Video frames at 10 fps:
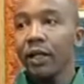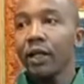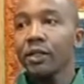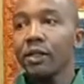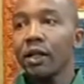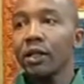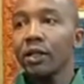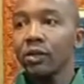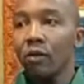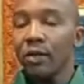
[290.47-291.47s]
is that he is
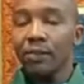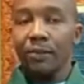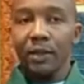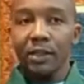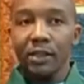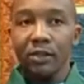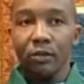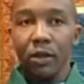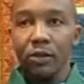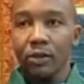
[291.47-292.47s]
always present to
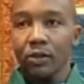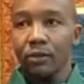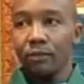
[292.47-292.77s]
us.